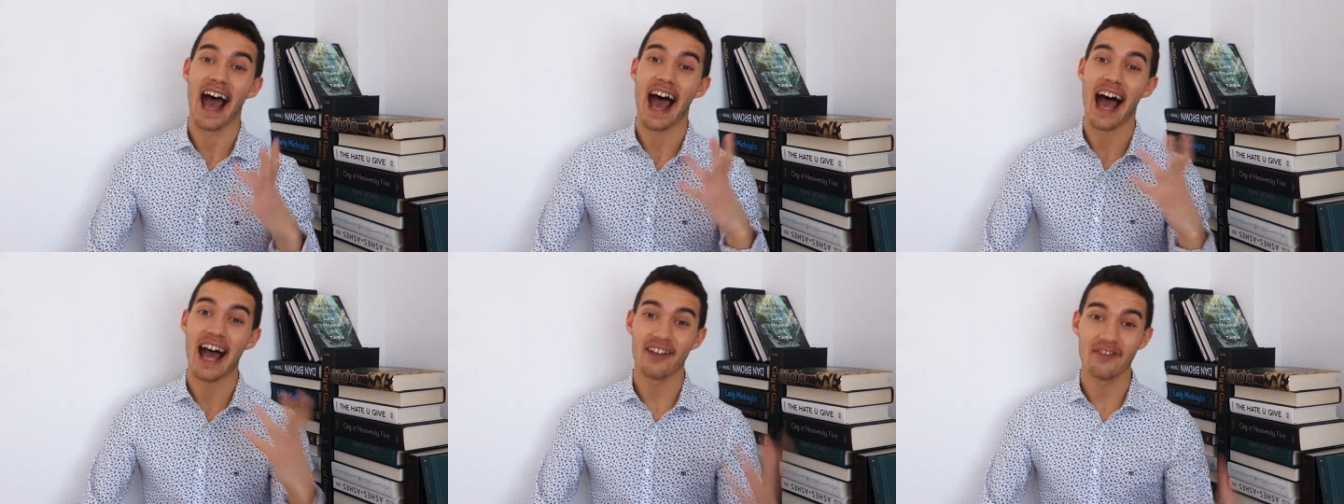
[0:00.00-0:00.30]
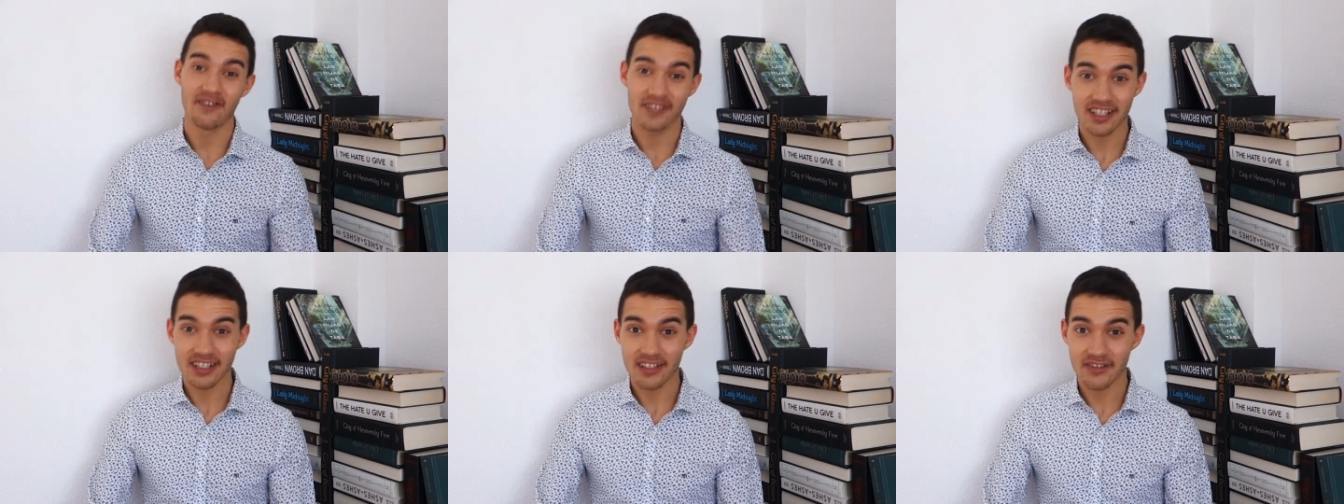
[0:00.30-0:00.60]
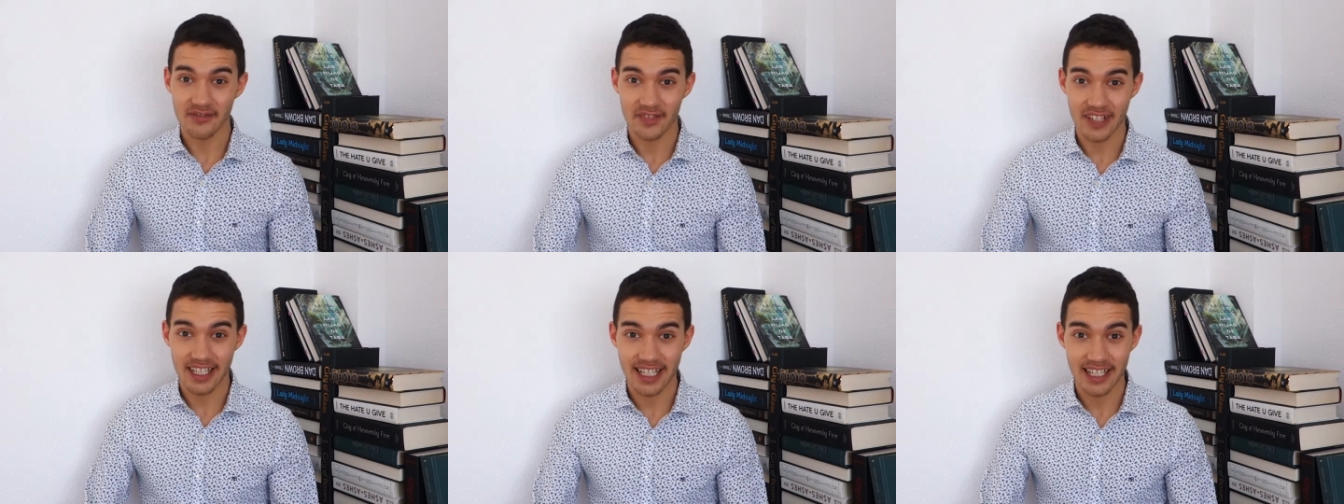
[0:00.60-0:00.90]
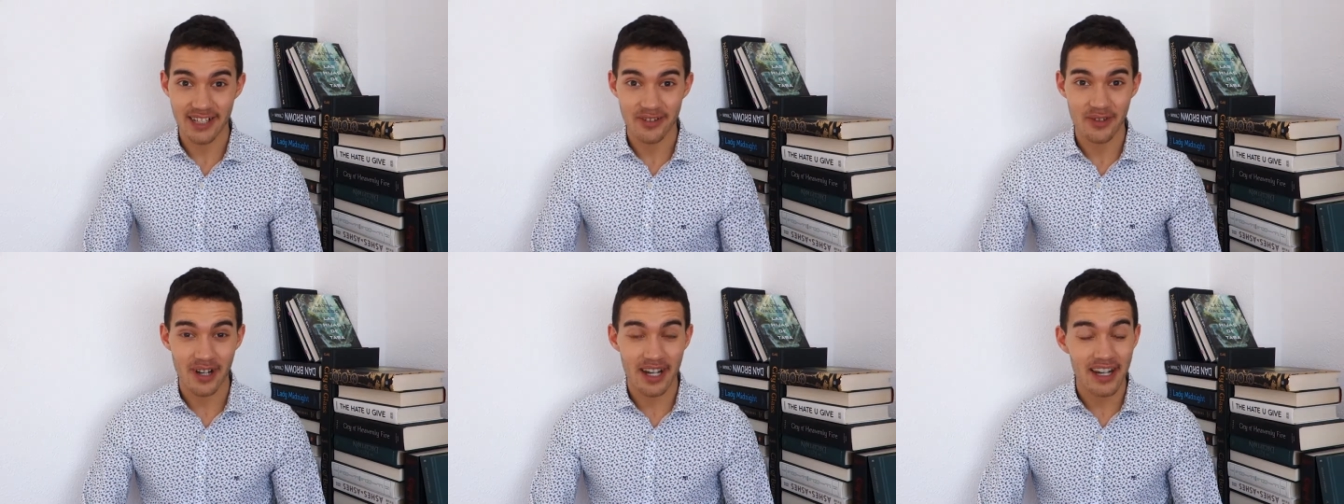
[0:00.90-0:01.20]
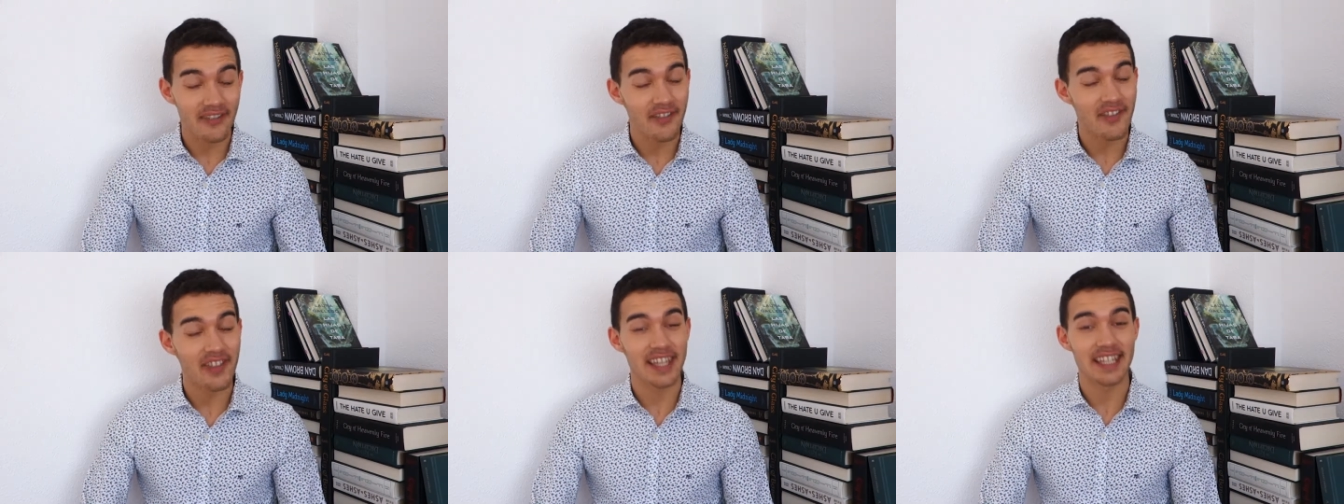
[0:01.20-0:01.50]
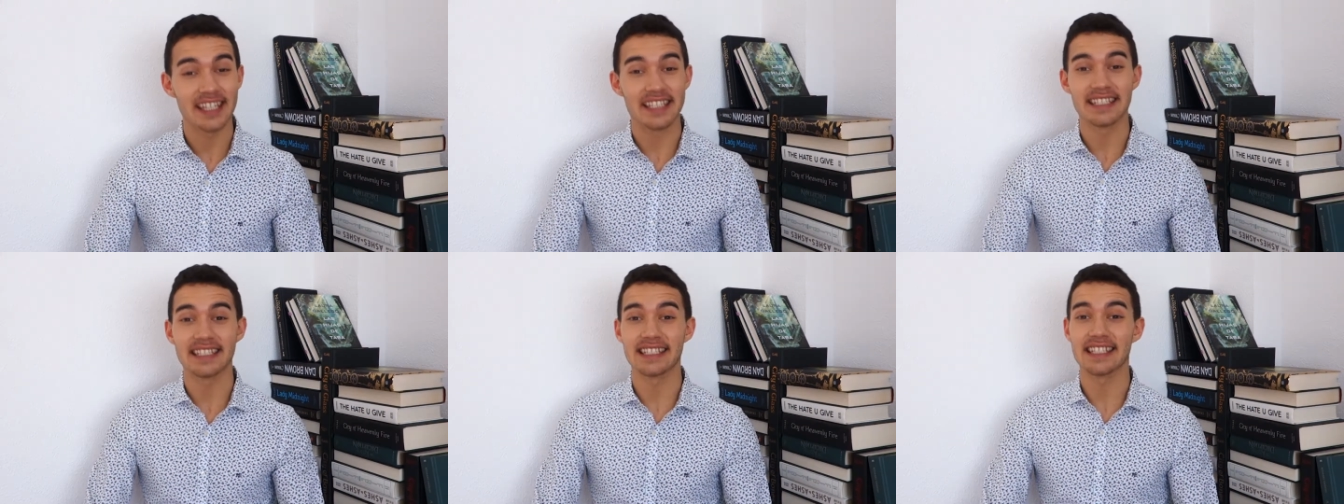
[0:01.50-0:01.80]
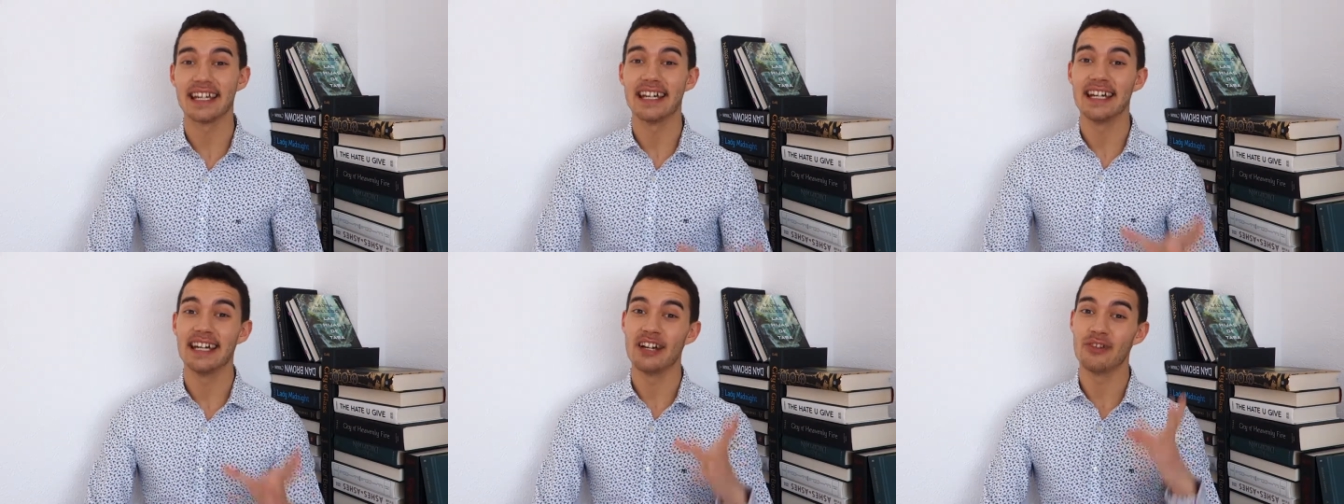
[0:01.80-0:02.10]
I've done a video of this,